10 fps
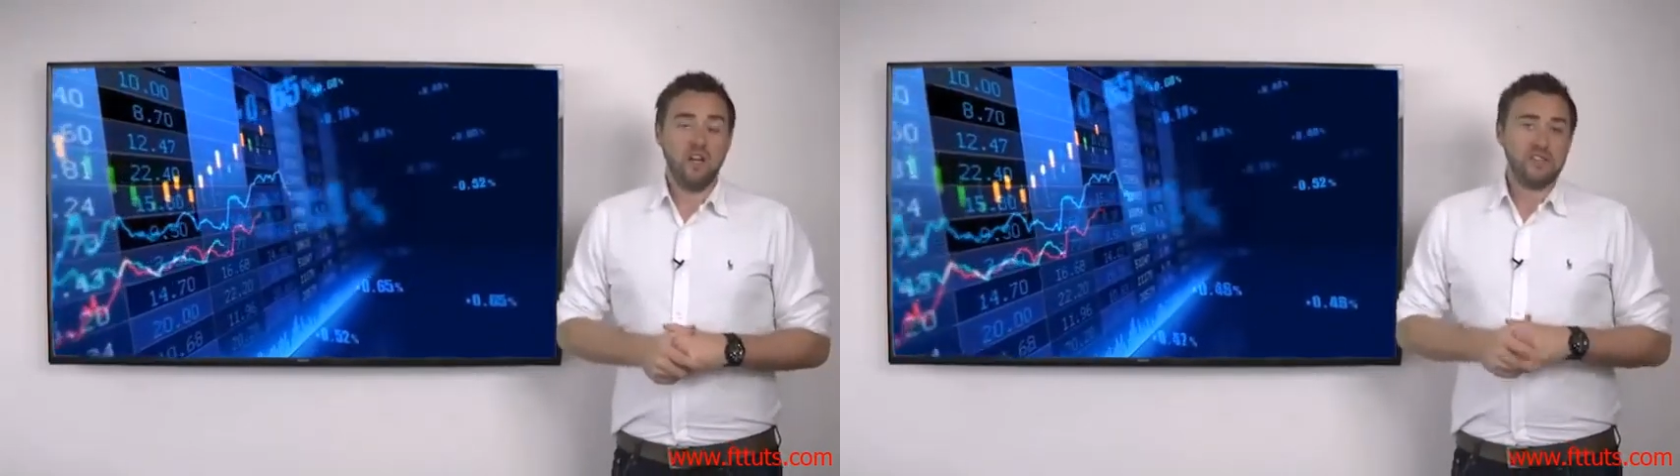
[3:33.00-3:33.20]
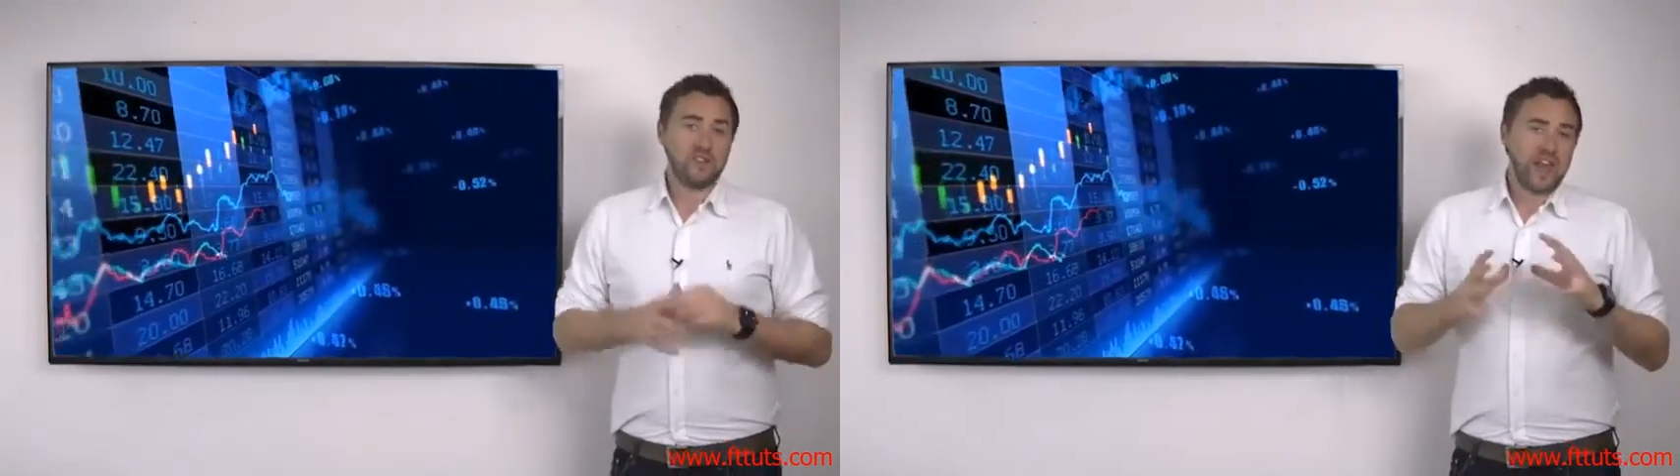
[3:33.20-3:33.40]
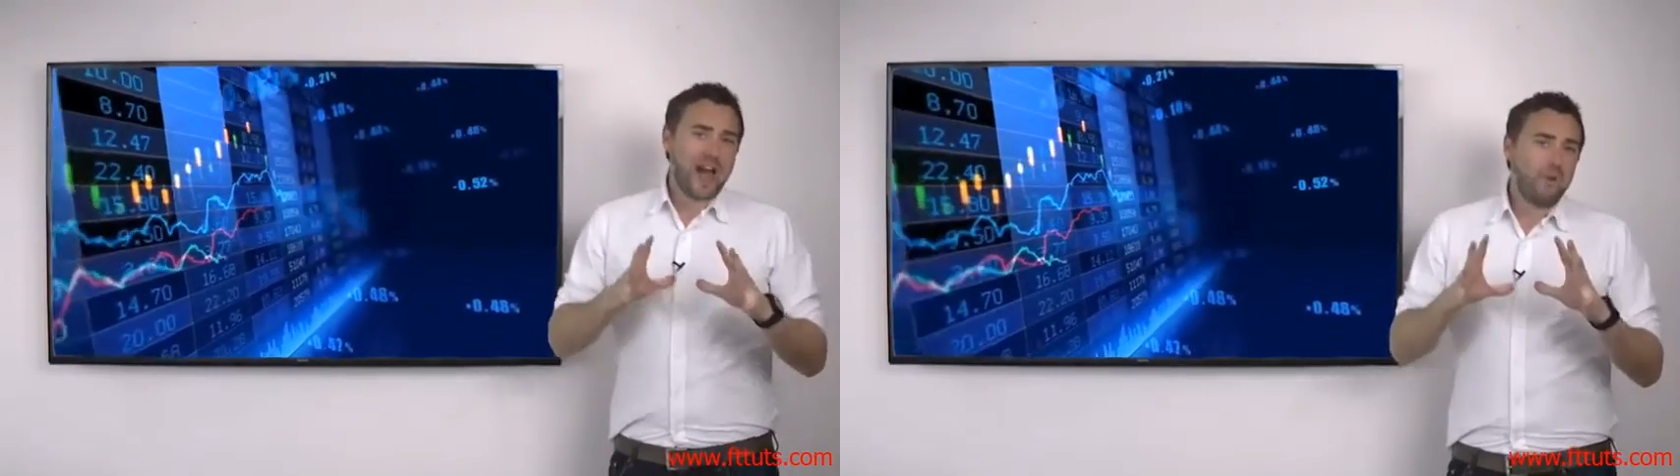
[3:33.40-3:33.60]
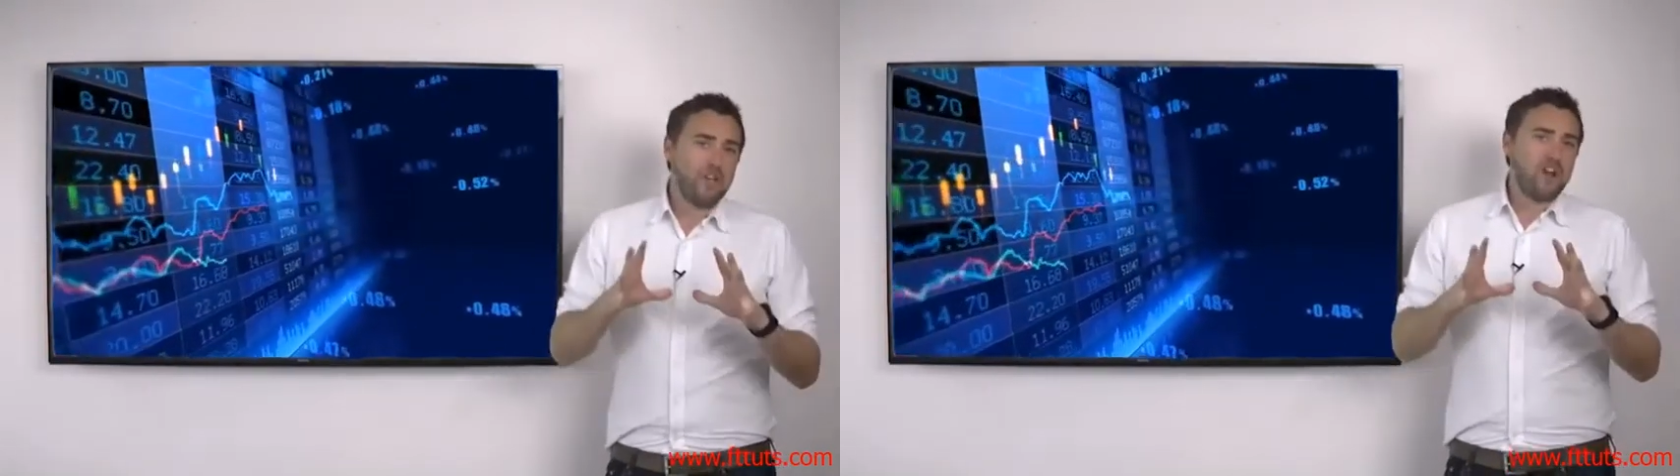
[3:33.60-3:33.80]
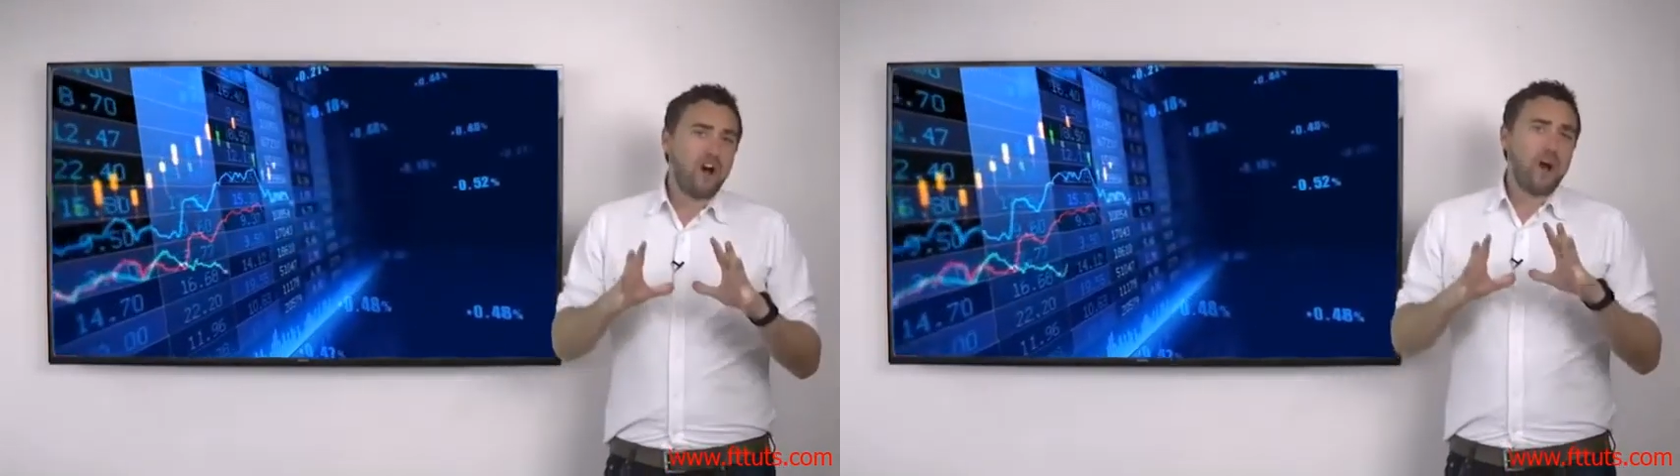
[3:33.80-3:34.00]
So now
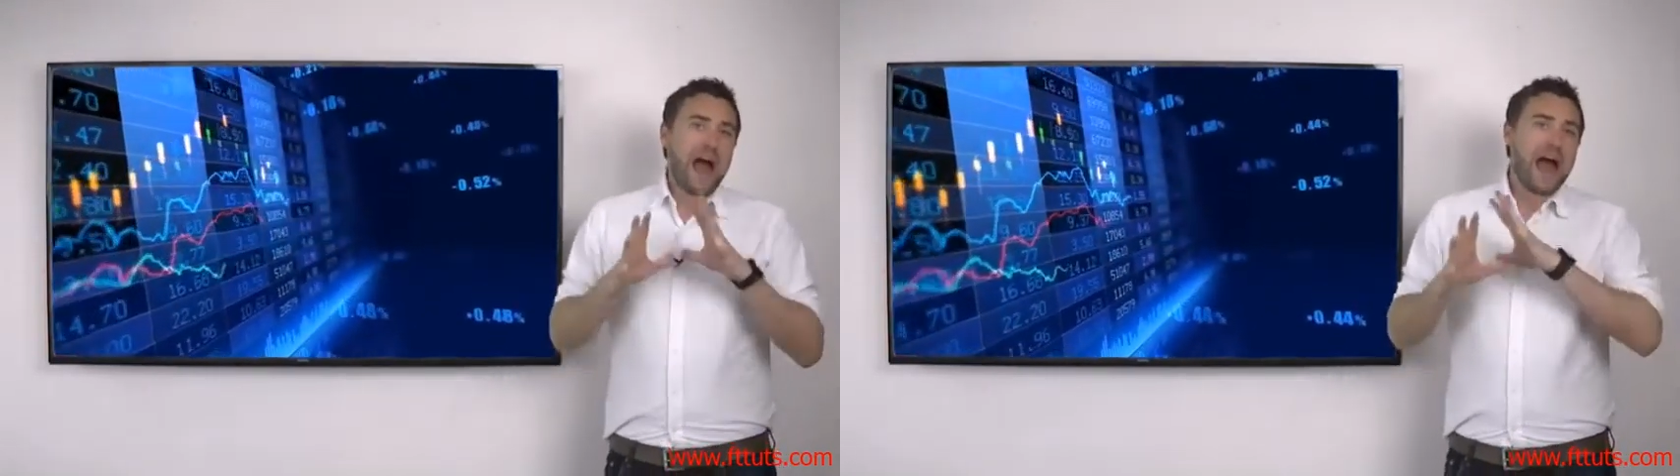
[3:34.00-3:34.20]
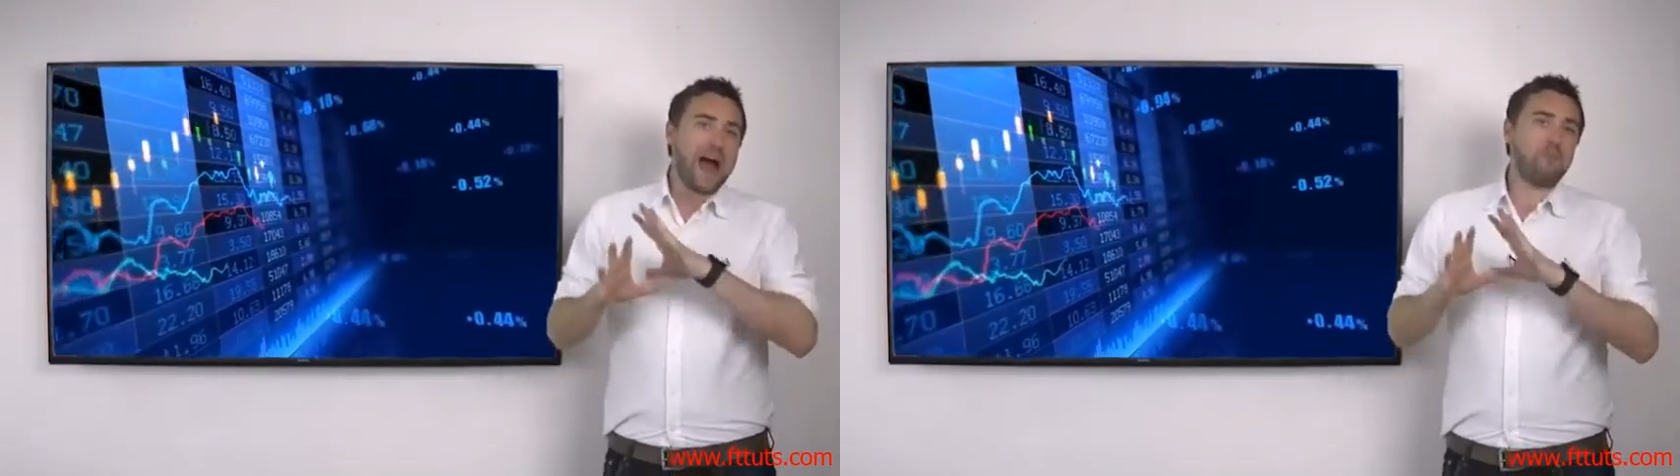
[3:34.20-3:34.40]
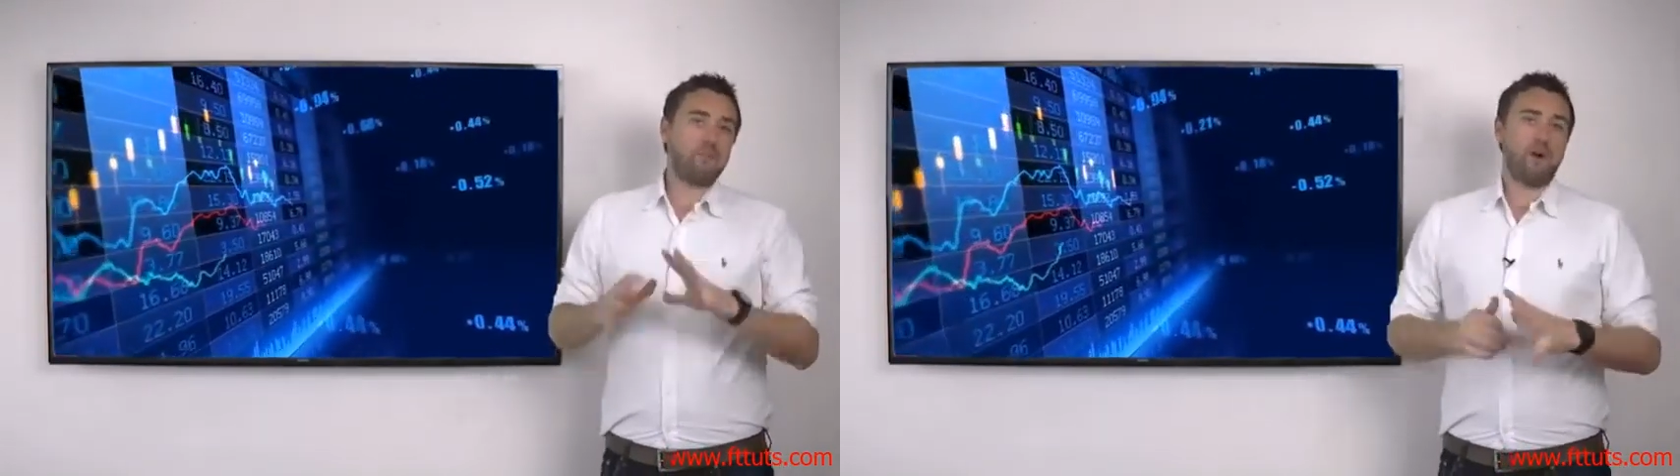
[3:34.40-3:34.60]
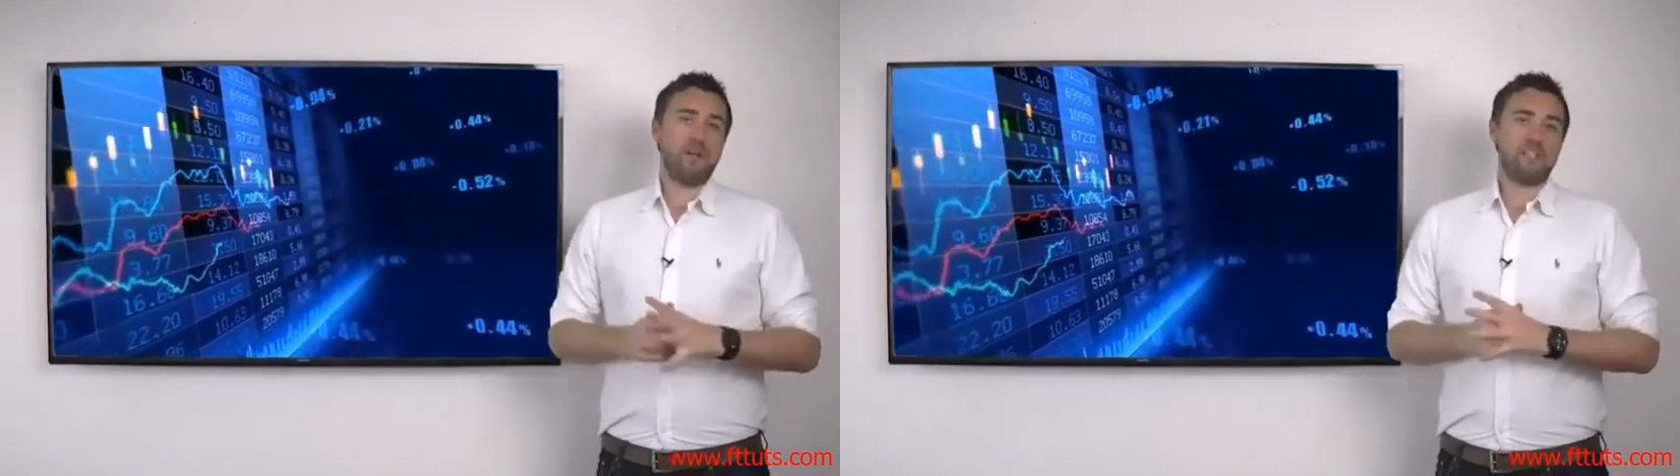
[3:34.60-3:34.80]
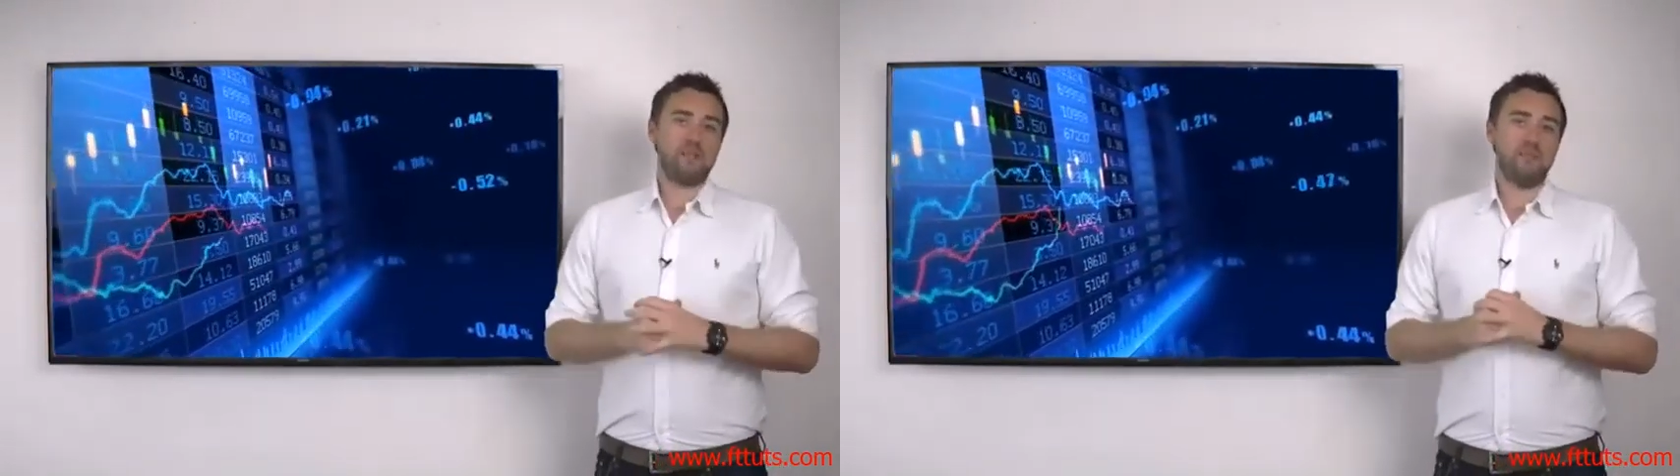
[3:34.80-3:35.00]
we know how the
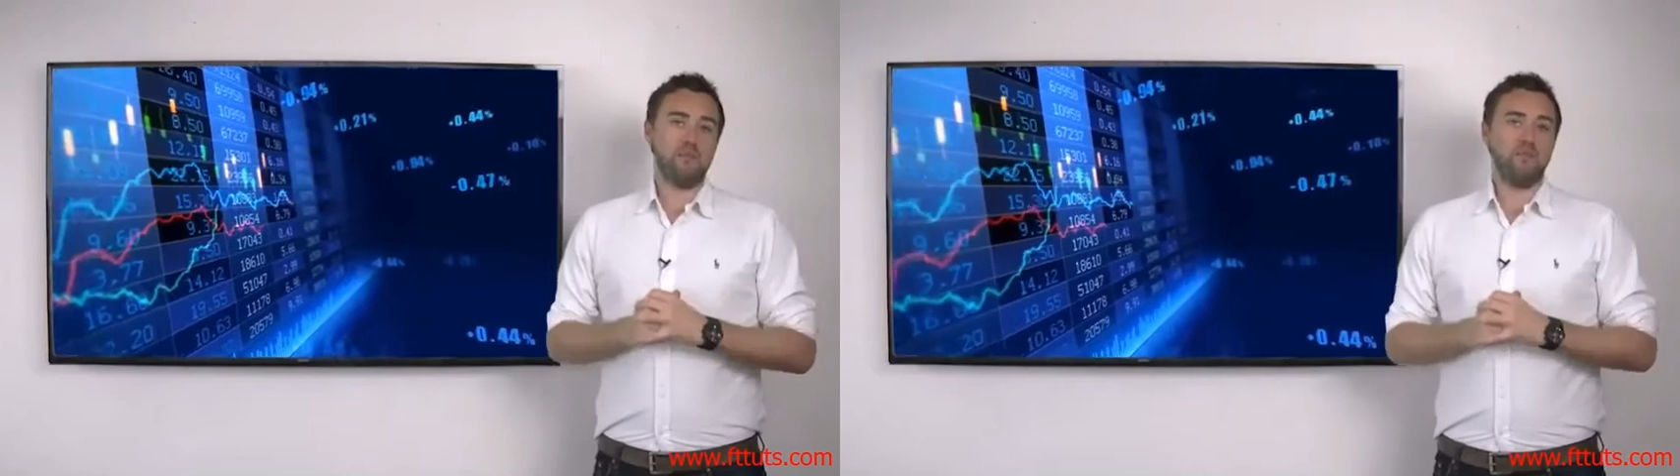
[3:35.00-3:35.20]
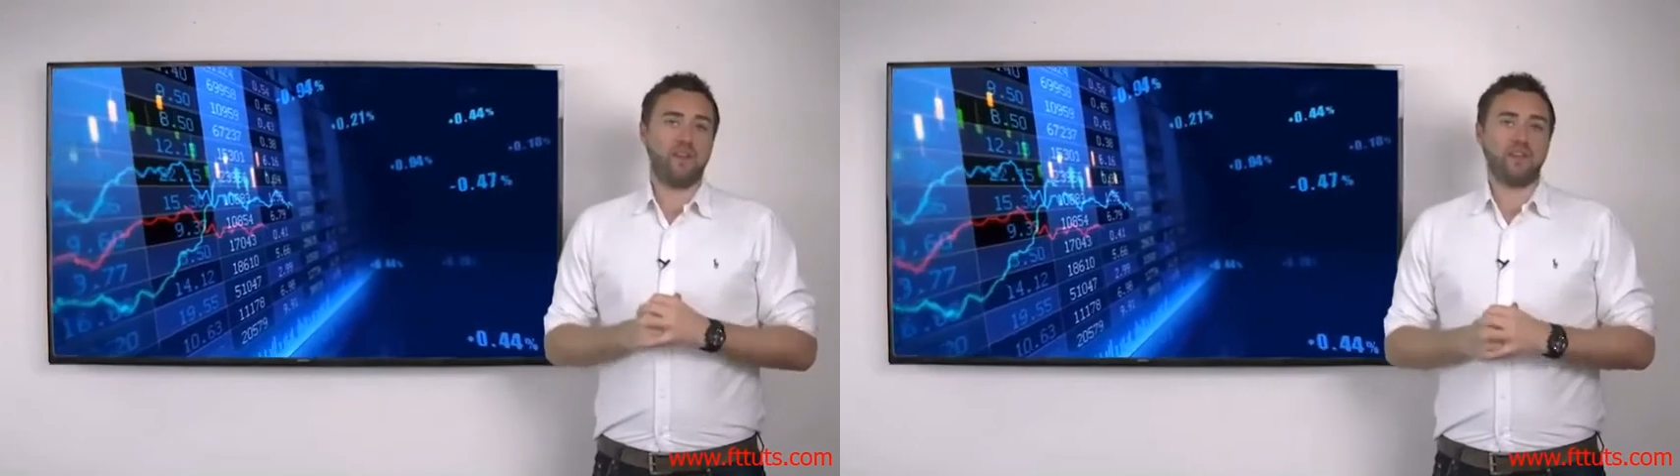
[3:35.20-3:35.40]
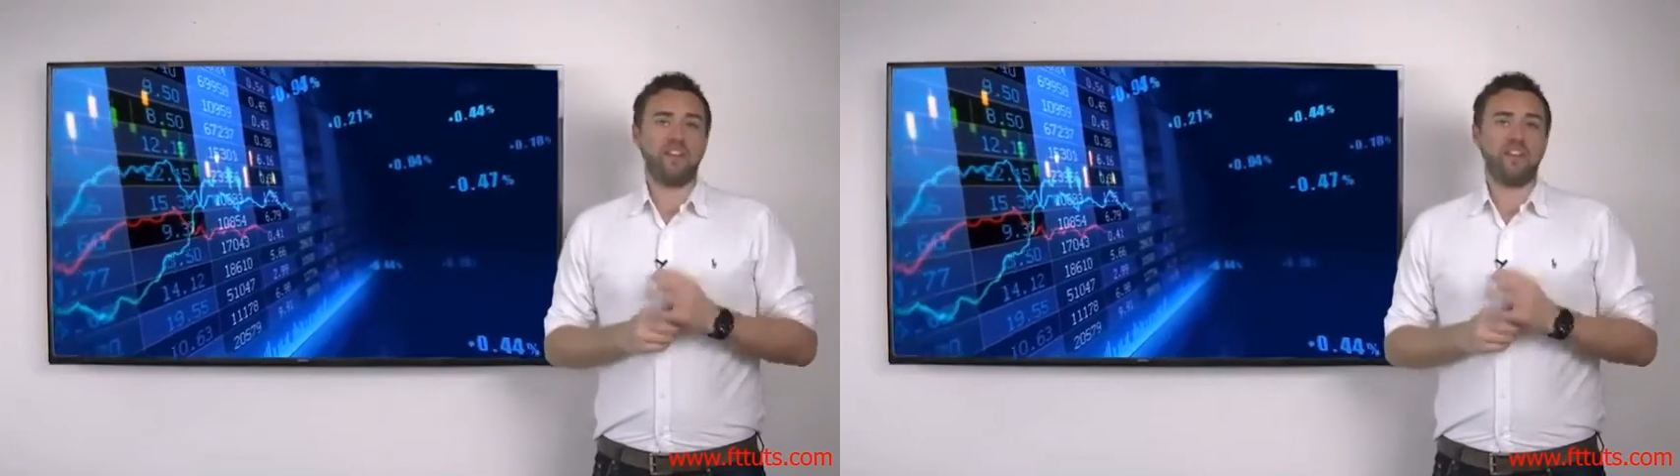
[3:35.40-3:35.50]
prices are moving,